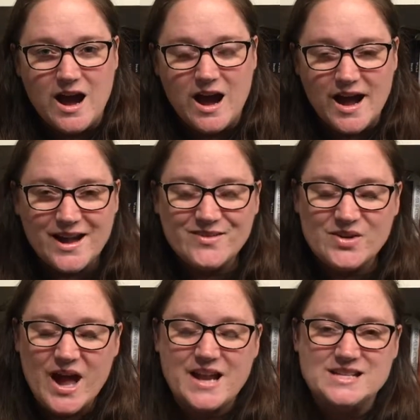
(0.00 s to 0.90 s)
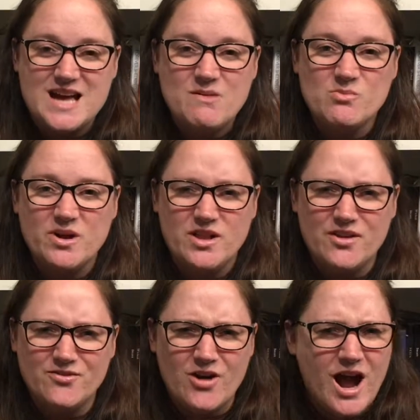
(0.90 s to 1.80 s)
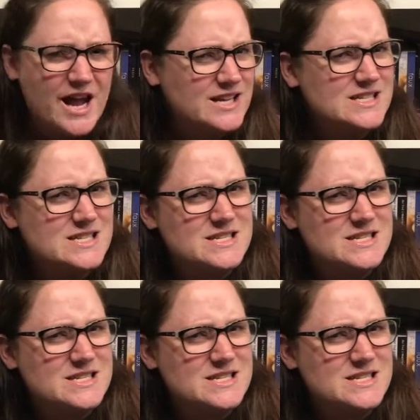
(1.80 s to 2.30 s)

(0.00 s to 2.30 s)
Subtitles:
I have had a time in my life where I didn't